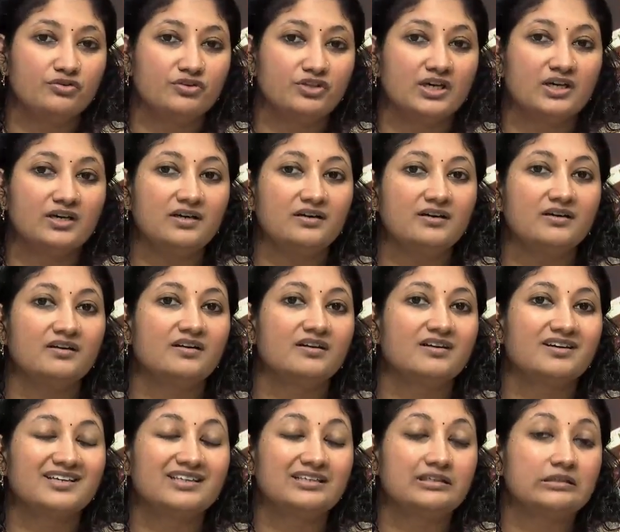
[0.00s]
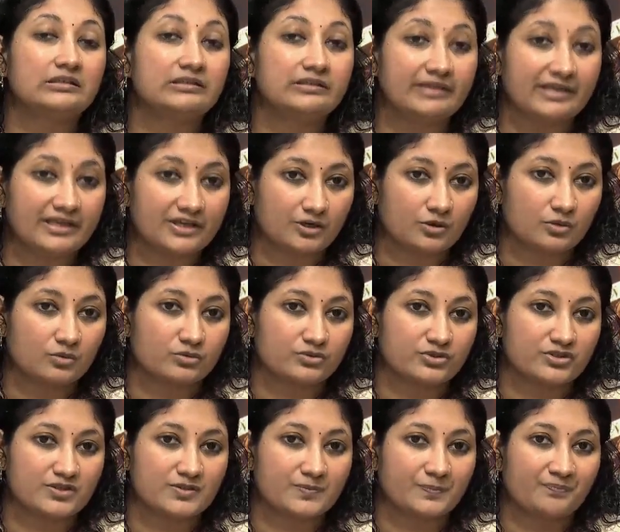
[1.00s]
the return
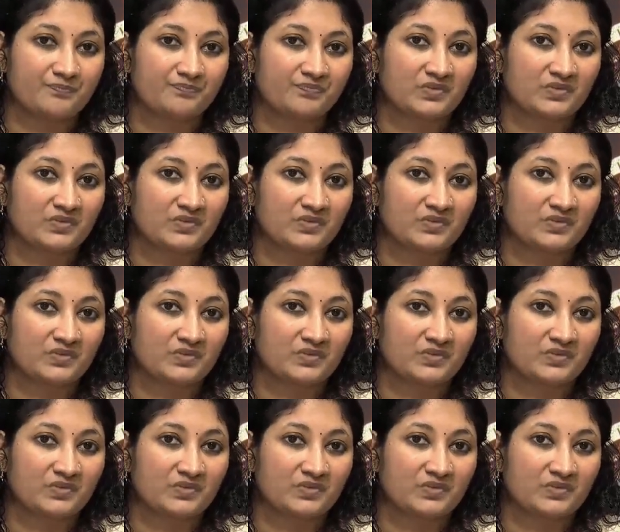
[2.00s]
echoes.